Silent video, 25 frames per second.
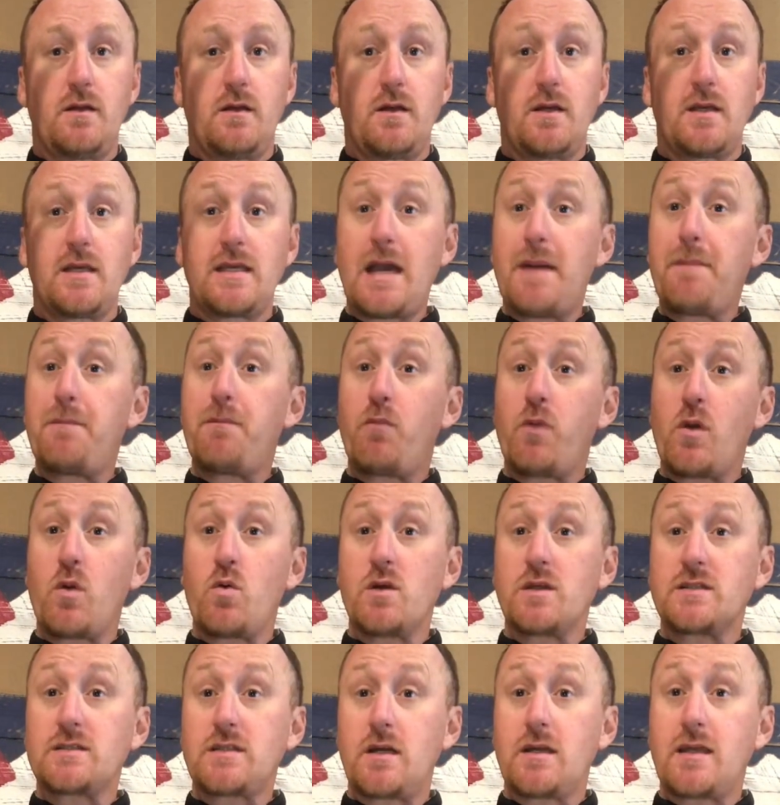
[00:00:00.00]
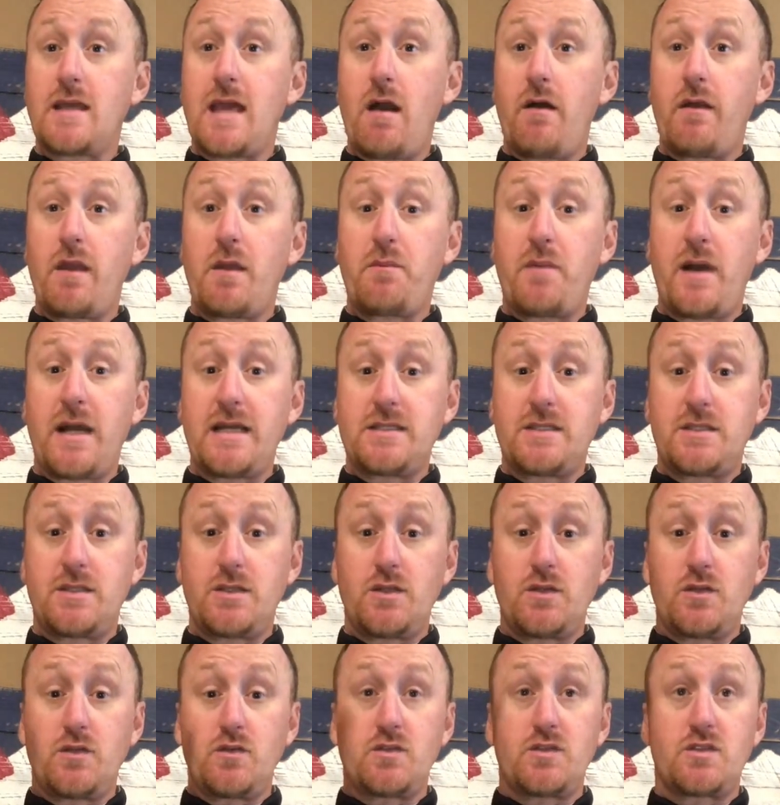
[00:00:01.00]
Yep, we worked on counting by
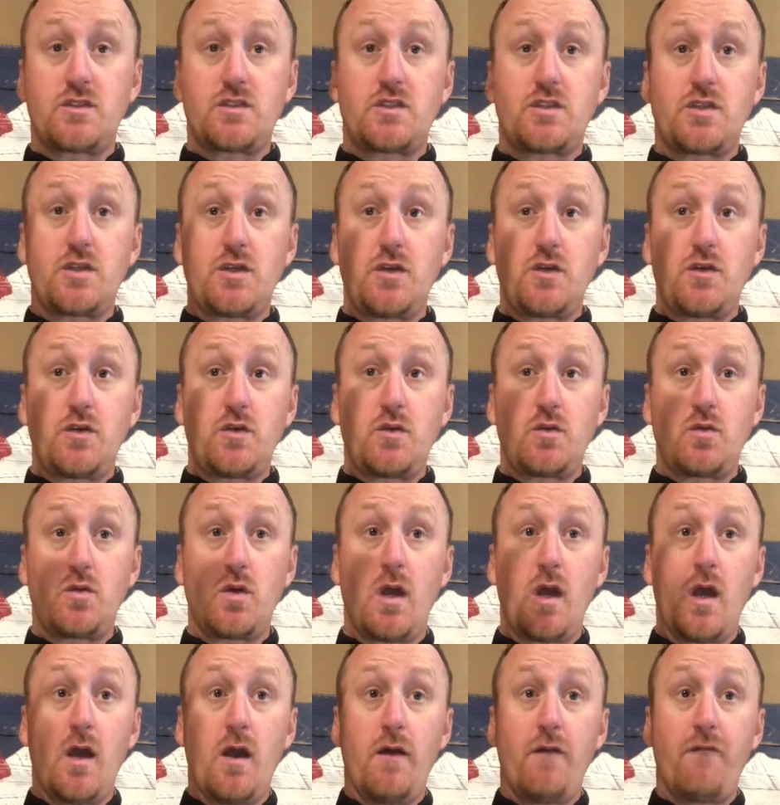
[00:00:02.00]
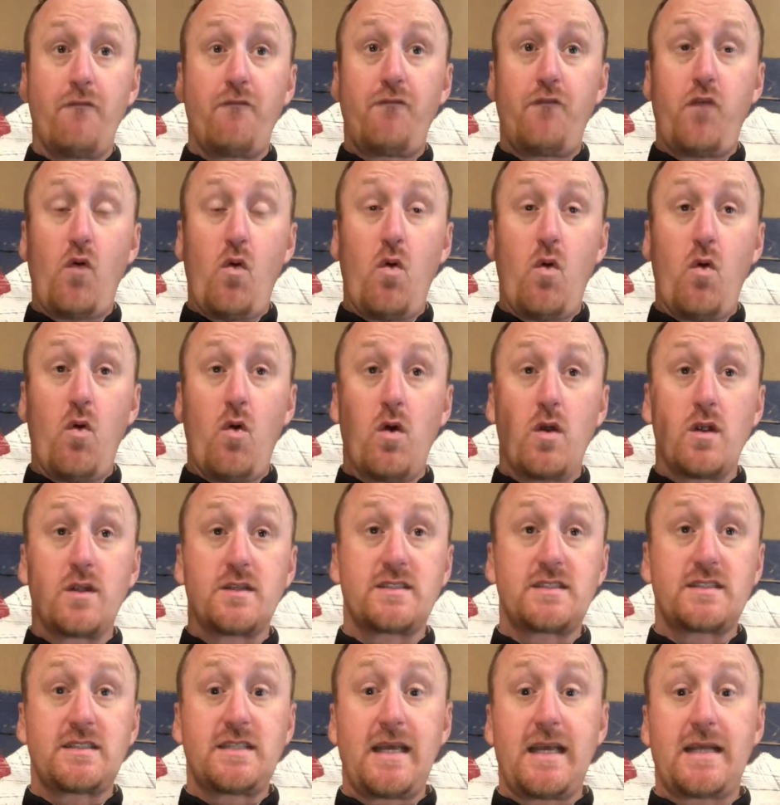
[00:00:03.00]
twos. 2, 4,
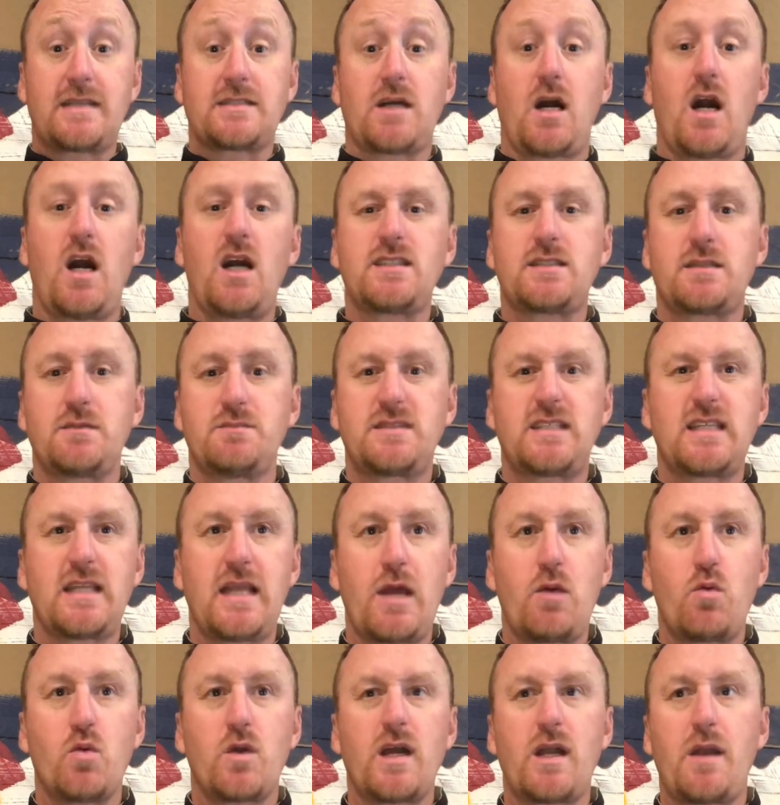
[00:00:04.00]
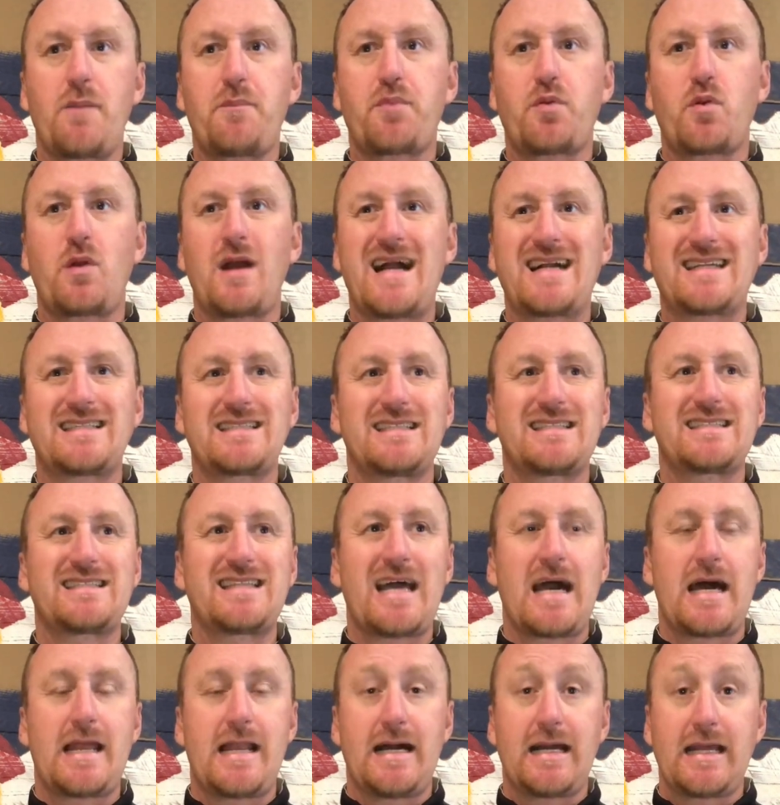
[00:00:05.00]
6. Awesome. Today we're going to practice
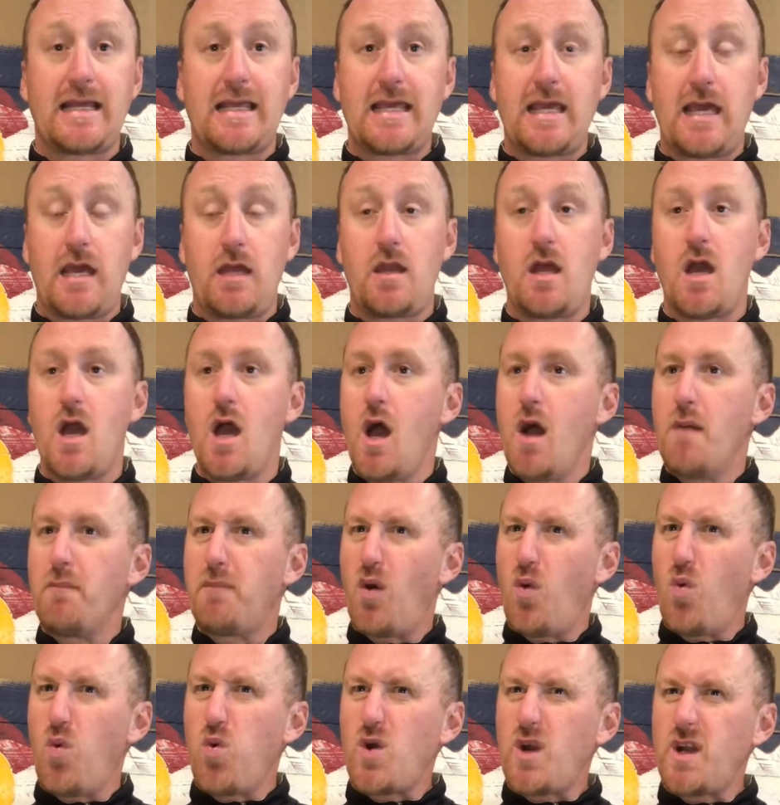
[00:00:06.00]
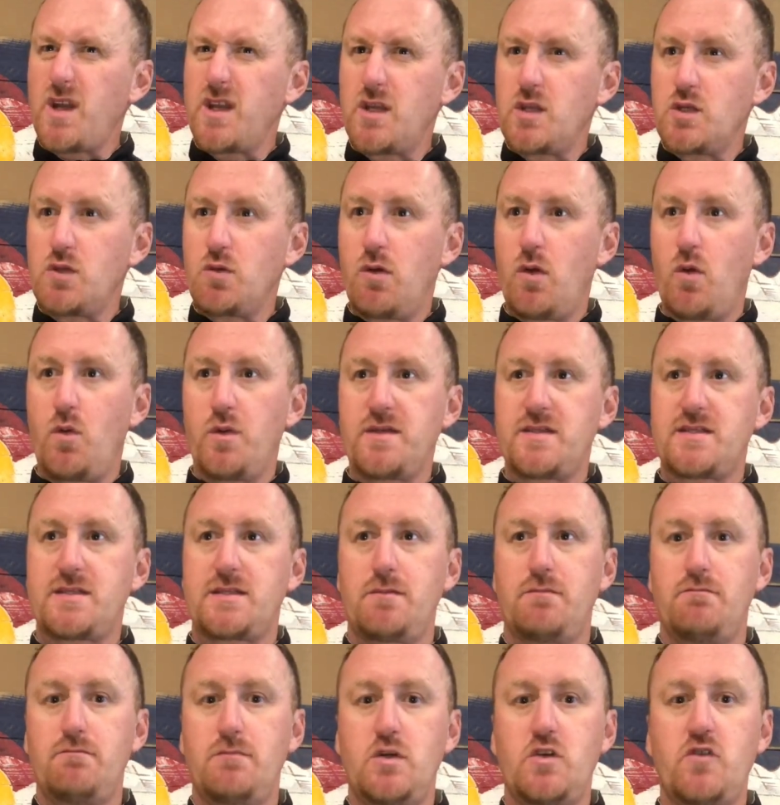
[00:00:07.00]
that again, but we're going to do it with
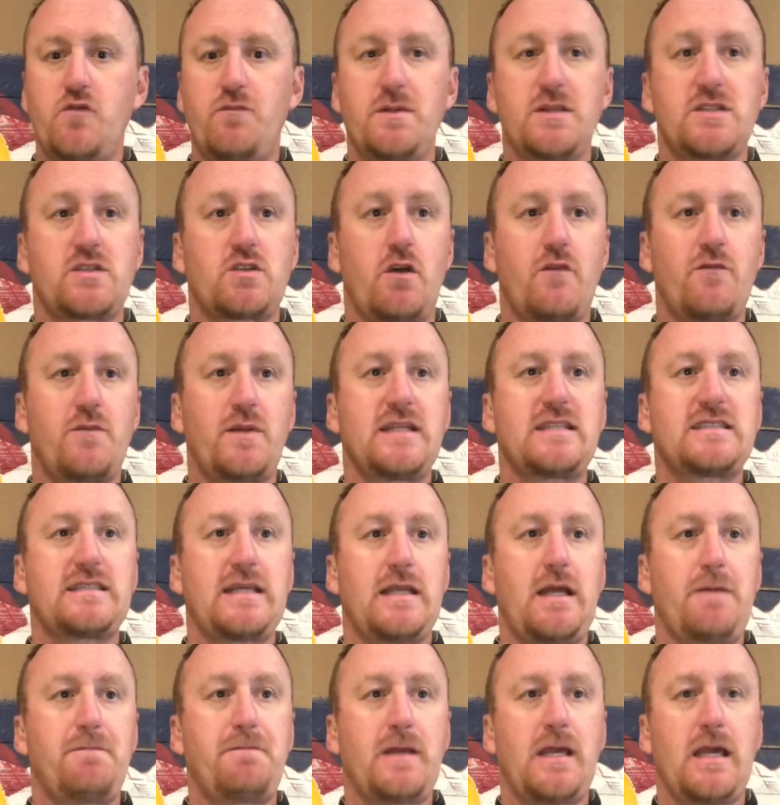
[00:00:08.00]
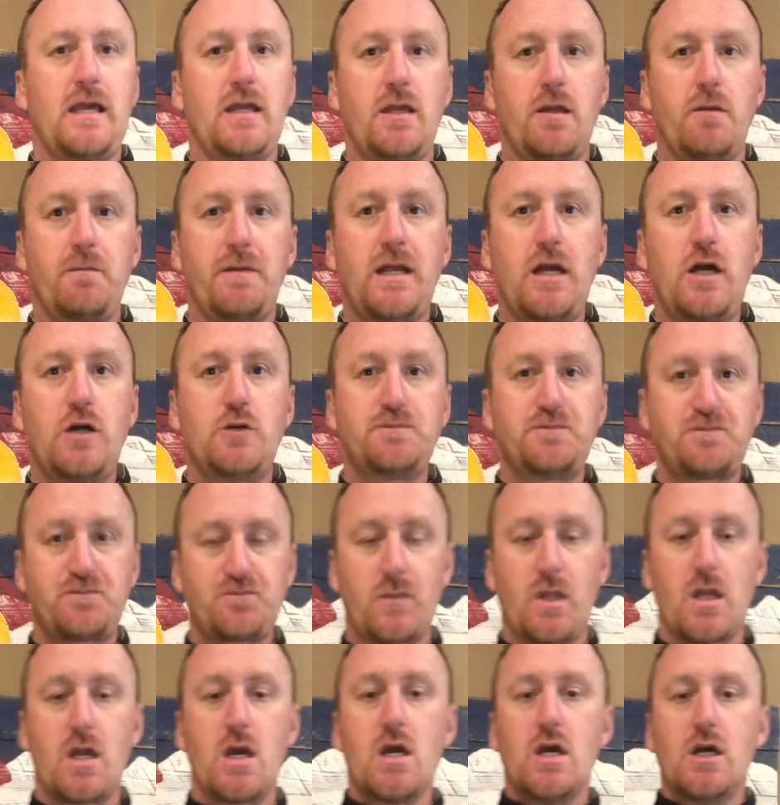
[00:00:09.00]
some movement. So everybody stand up again. Here we go.
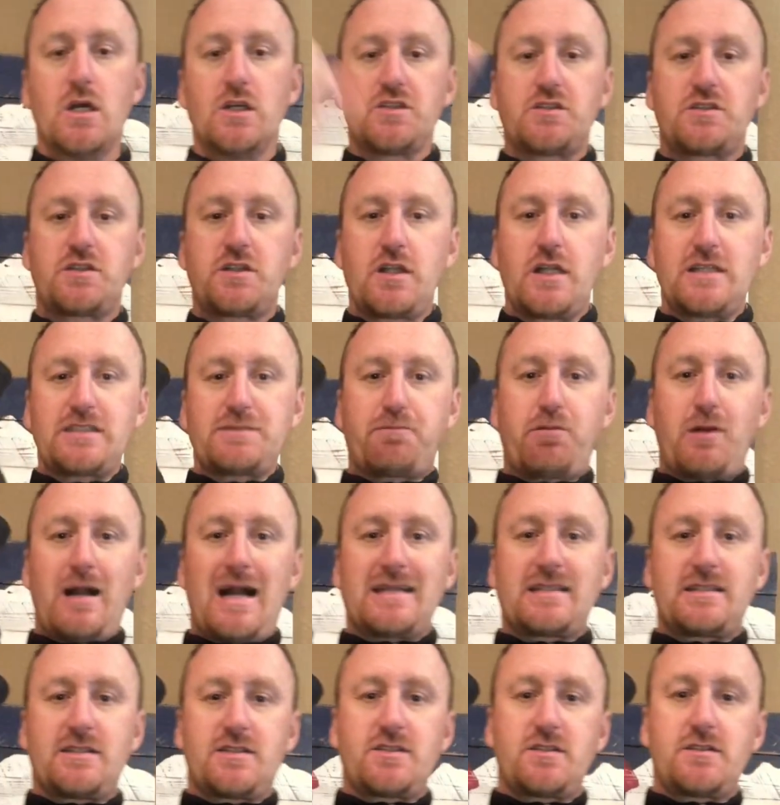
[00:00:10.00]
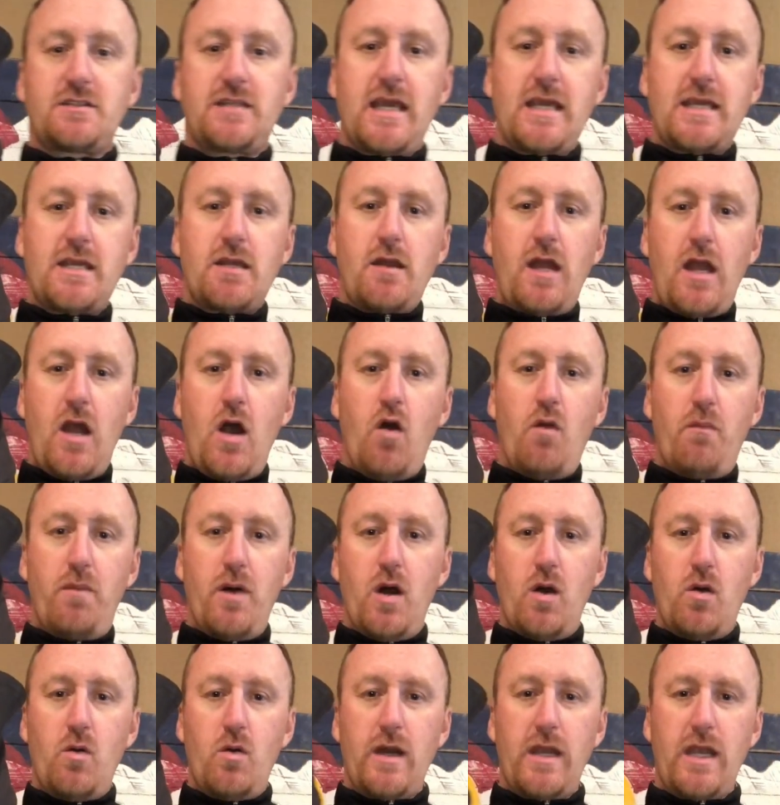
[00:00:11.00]
So let's practice. So take your
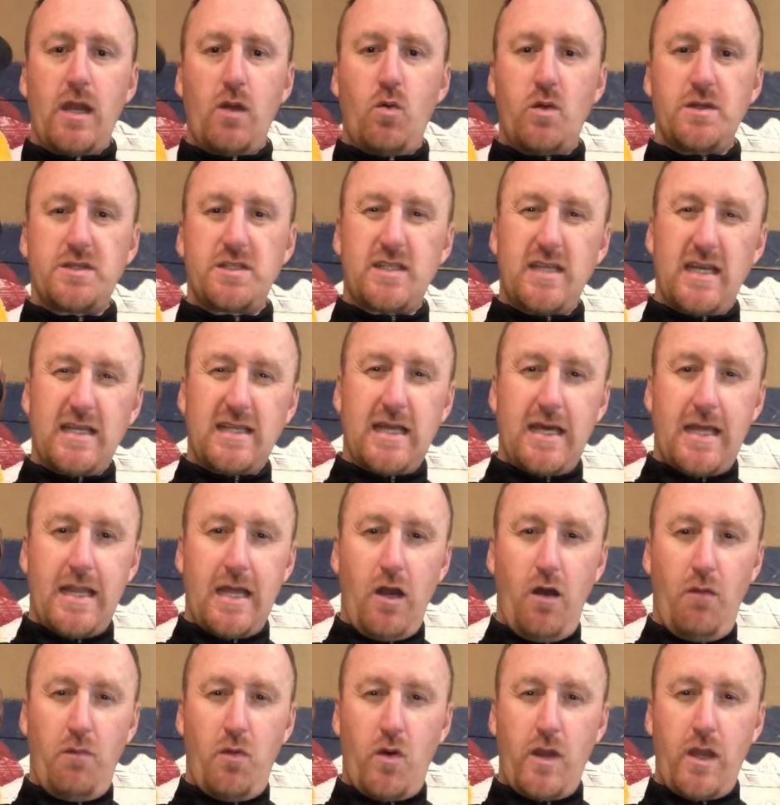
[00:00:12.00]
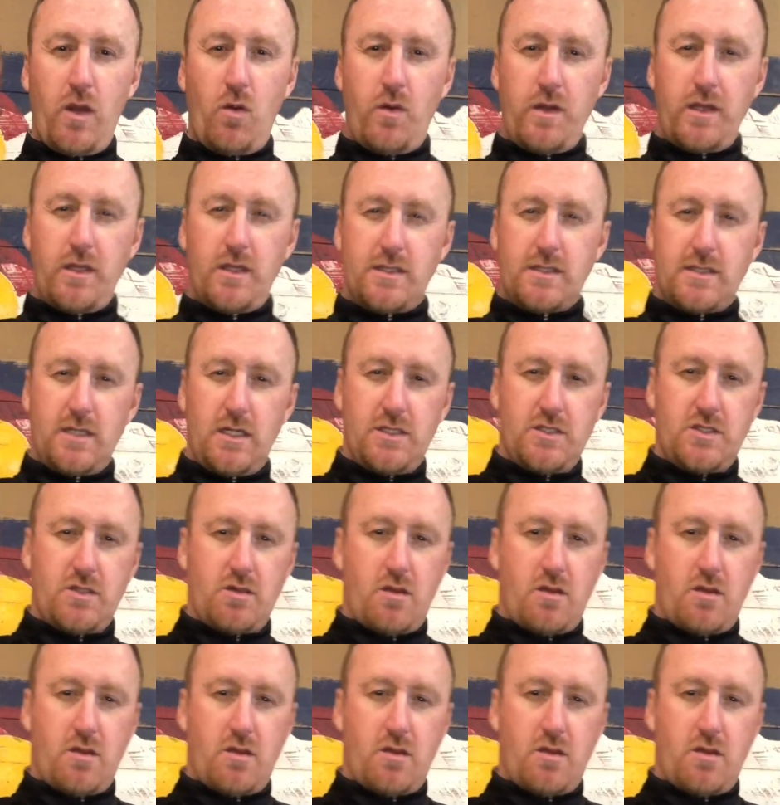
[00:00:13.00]
elbow, and I want you to take that elbow and I want you to touch your